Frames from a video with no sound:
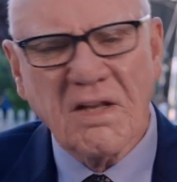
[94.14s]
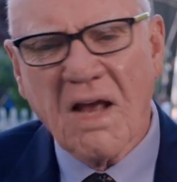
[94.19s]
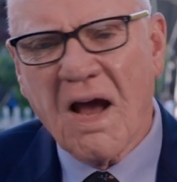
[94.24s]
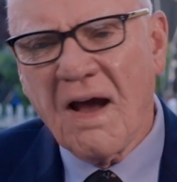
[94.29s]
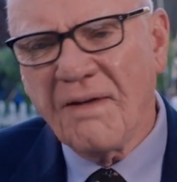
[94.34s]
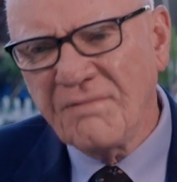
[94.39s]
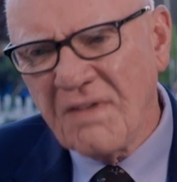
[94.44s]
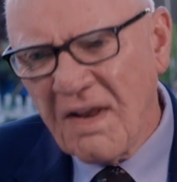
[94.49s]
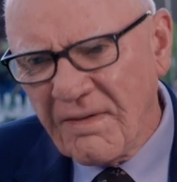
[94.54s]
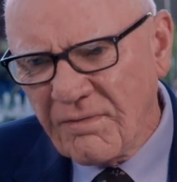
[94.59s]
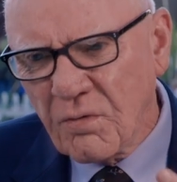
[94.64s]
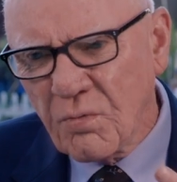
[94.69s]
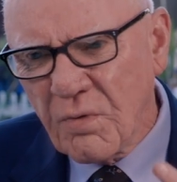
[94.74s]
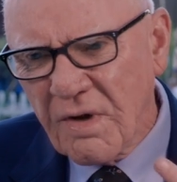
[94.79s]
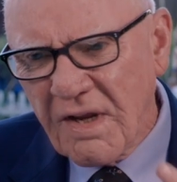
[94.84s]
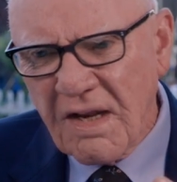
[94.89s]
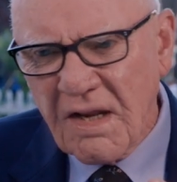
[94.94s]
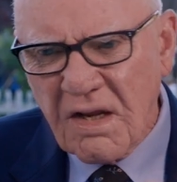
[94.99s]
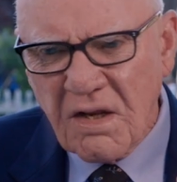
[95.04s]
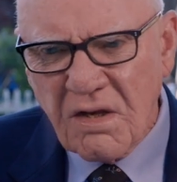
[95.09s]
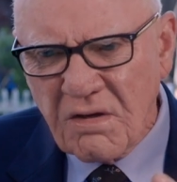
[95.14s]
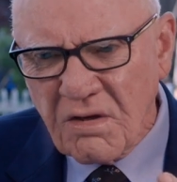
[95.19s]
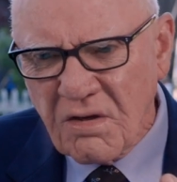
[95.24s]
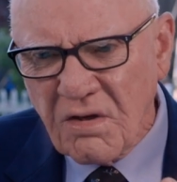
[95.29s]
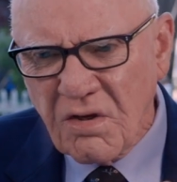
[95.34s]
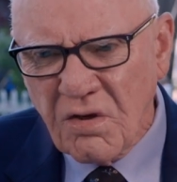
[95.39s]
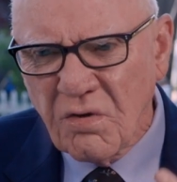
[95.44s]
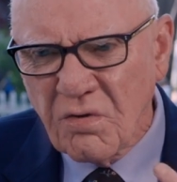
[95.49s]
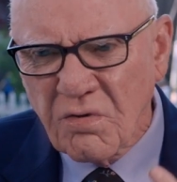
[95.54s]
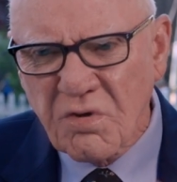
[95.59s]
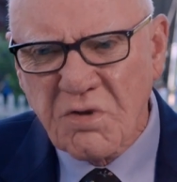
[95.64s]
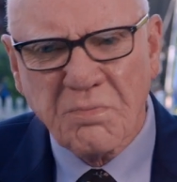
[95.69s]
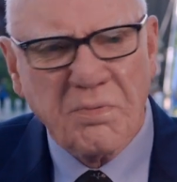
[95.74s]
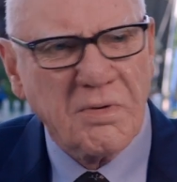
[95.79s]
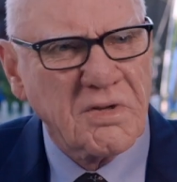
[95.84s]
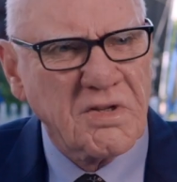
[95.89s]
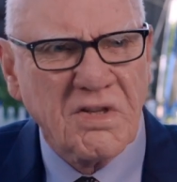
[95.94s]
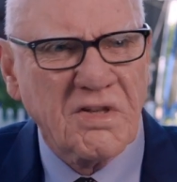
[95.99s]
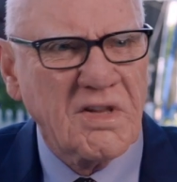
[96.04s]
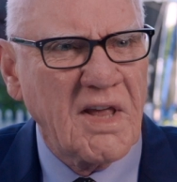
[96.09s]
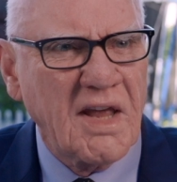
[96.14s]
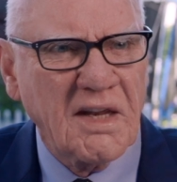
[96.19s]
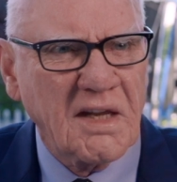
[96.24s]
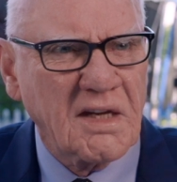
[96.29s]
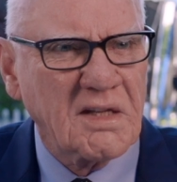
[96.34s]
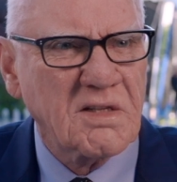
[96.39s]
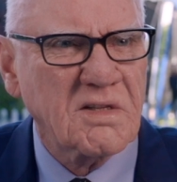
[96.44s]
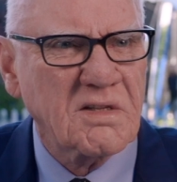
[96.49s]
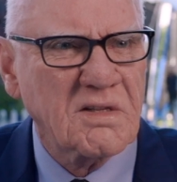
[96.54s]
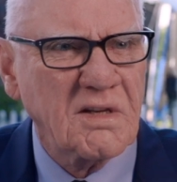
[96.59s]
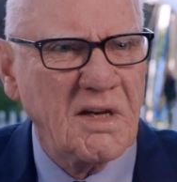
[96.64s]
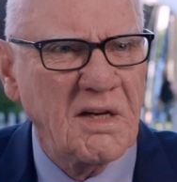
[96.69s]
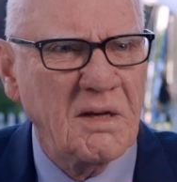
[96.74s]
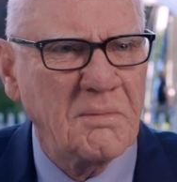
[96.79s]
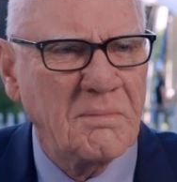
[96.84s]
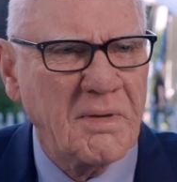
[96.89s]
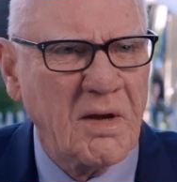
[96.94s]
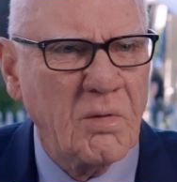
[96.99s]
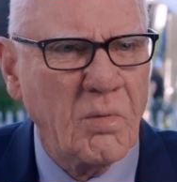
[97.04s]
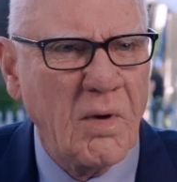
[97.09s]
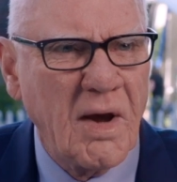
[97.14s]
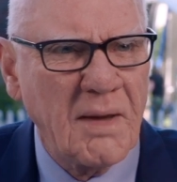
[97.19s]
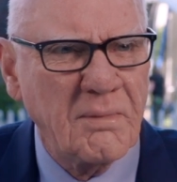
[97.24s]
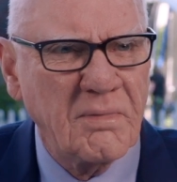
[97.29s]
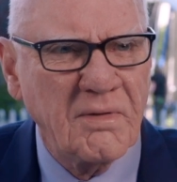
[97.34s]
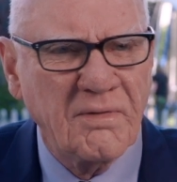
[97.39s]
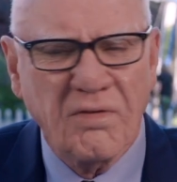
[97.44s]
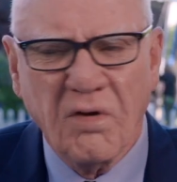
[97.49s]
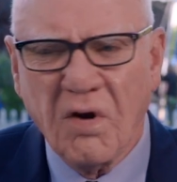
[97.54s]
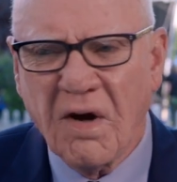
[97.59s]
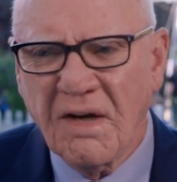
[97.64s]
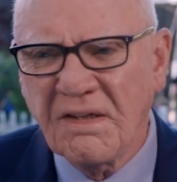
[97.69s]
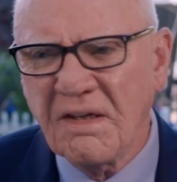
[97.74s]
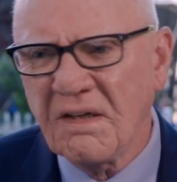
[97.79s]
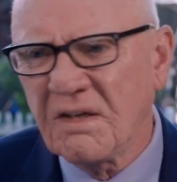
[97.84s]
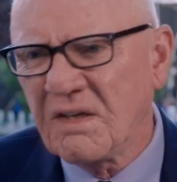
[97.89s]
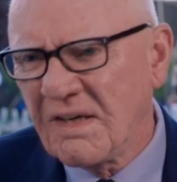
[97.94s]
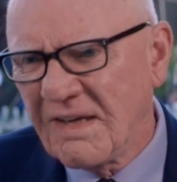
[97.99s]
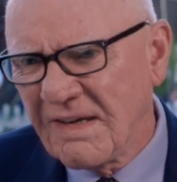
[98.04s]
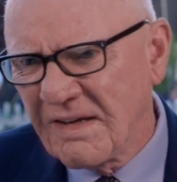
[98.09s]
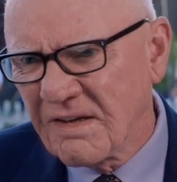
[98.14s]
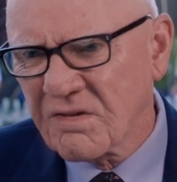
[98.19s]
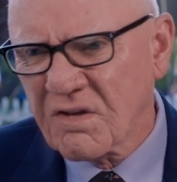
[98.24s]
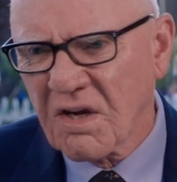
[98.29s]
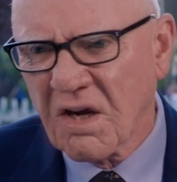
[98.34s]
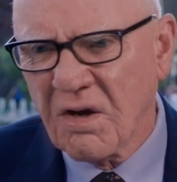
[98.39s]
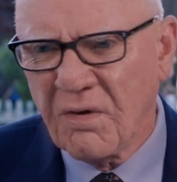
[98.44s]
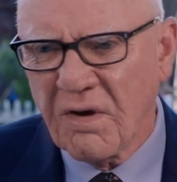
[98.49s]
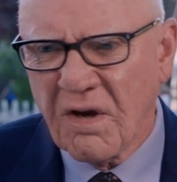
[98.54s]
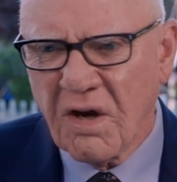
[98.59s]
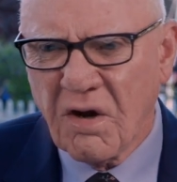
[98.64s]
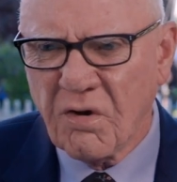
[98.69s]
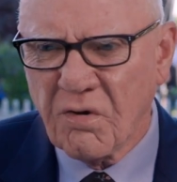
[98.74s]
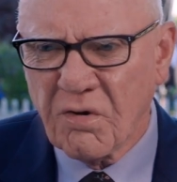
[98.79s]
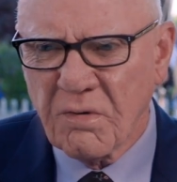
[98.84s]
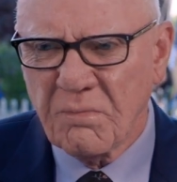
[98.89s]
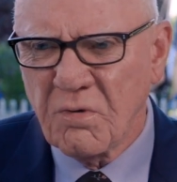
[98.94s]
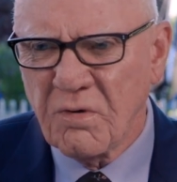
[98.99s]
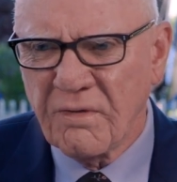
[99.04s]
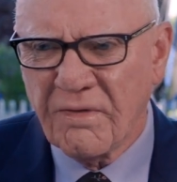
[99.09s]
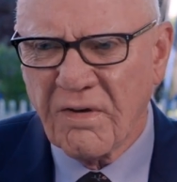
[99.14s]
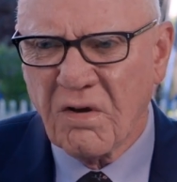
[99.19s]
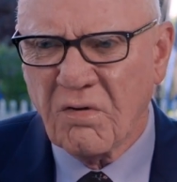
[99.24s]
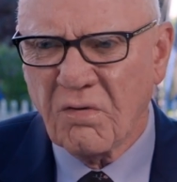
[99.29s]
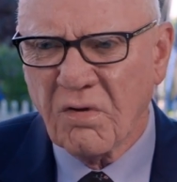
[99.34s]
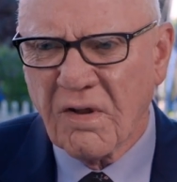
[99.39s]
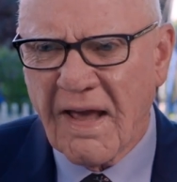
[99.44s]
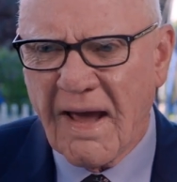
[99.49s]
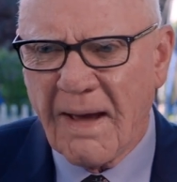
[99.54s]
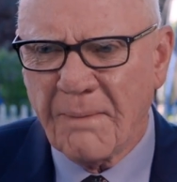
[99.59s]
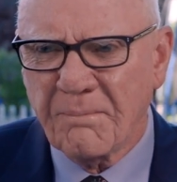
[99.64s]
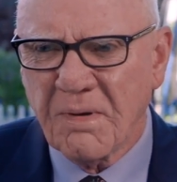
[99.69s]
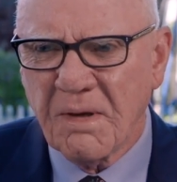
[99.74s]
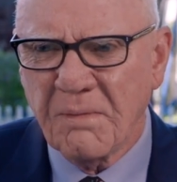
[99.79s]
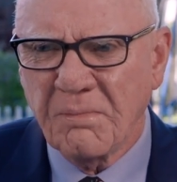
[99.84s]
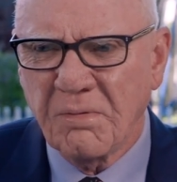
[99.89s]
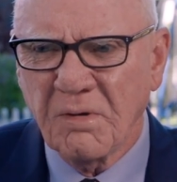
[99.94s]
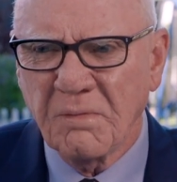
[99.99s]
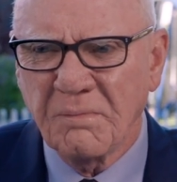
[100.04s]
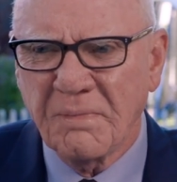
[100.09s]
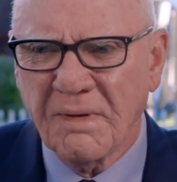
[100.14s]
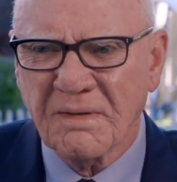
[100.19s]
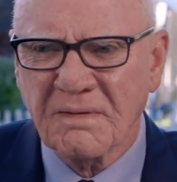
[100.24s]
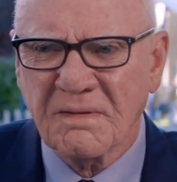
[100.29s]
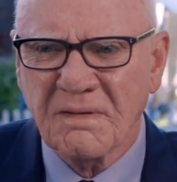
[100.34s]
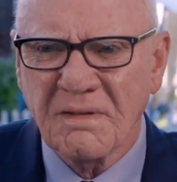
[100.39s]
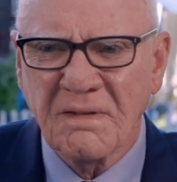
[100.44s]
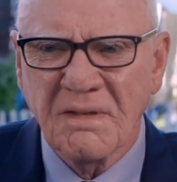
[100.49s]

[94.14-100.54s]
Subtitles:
I've never really used prosthetics in a big way before. I did years ago in a horror movie called Cat People, but